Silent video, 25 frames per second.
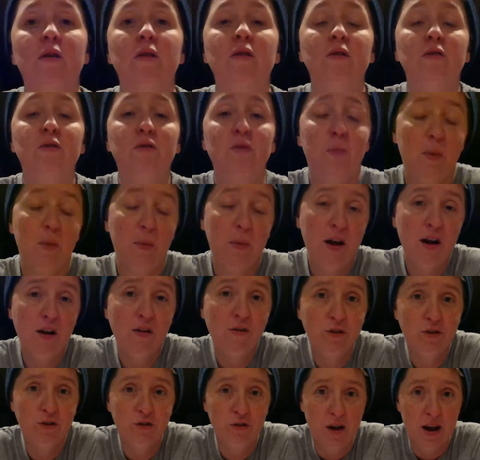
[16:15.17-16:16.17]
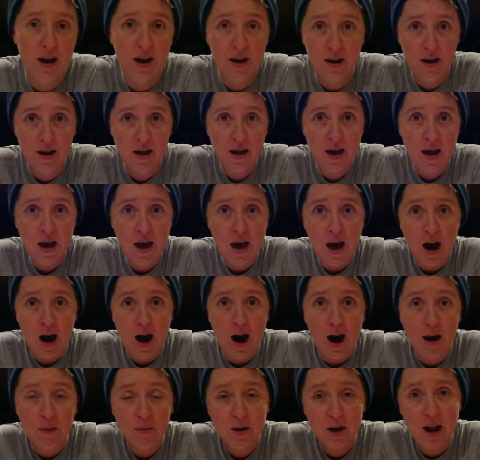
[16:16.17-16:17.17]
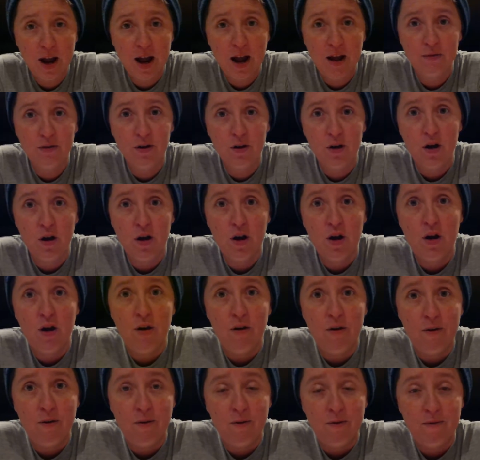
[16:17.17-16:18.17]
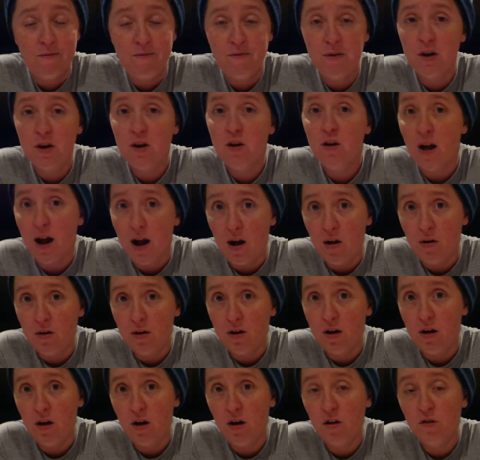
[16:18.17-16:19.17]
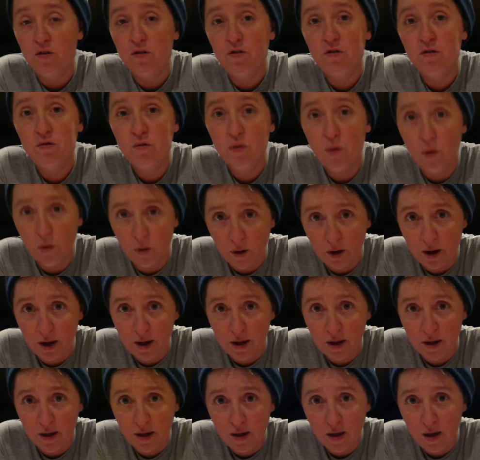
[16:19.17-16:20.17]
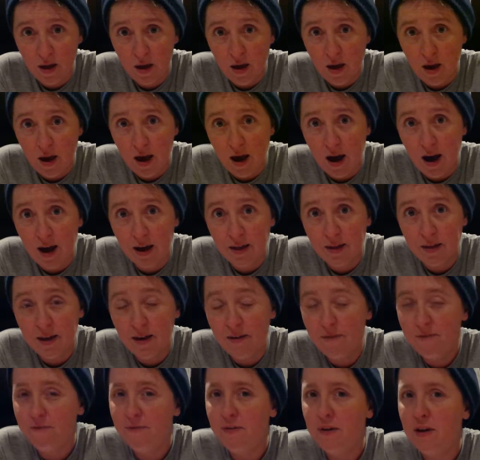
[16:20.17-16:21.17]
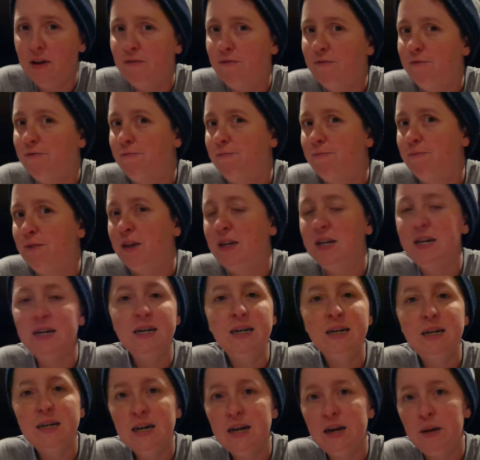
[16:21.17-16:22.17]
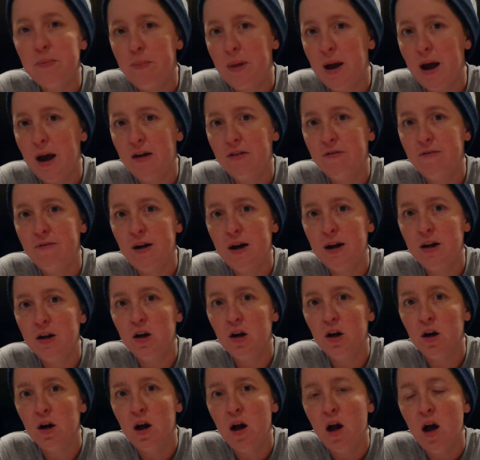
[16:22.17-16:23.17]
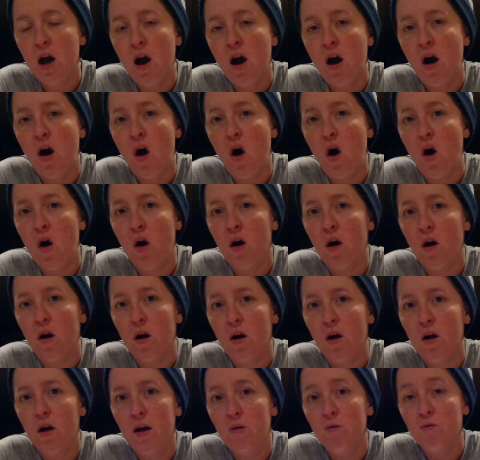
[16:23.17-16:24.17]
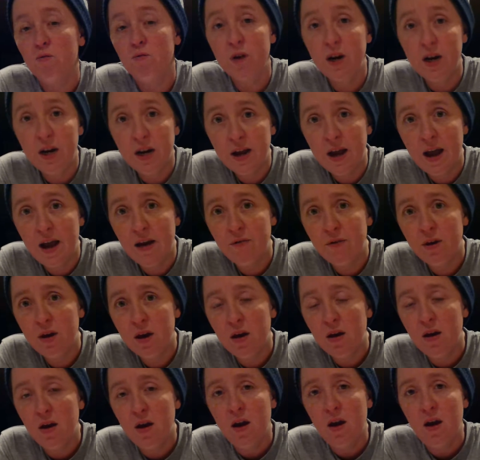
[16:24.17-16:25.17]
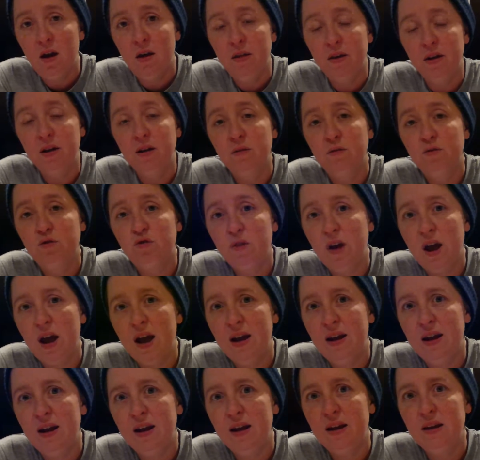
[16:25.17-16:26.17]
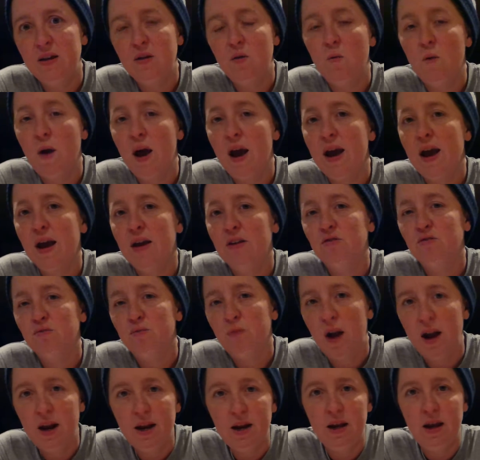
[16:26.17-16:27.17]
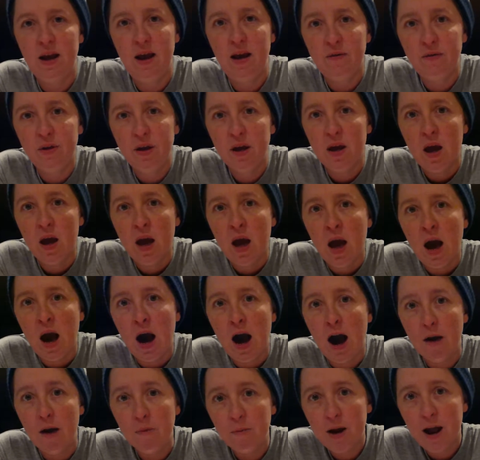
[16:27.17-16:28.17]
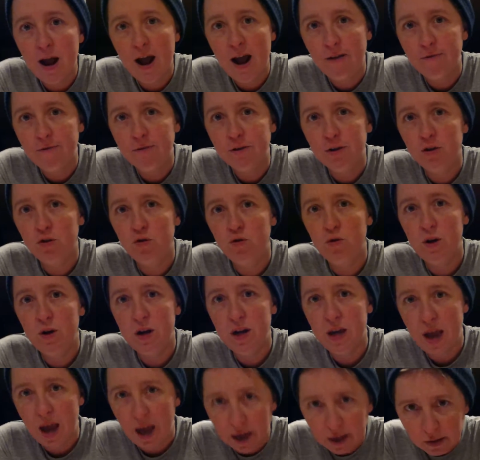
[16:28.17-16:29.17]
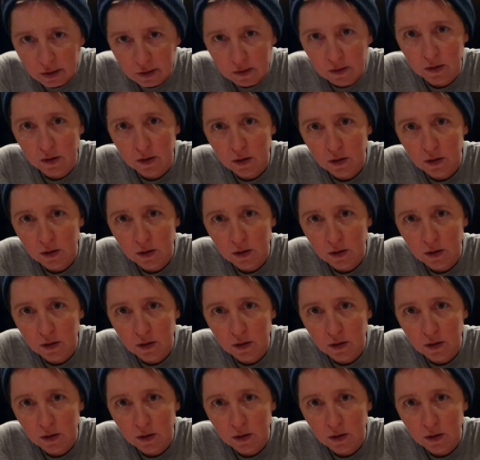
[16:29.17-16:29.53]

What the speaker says: So prepare for Dread. I'm going to have to figure out a story. If D&D and Pathfinder are reading heavy, think of Dread in a way as writing heavy. I'm going to have to create.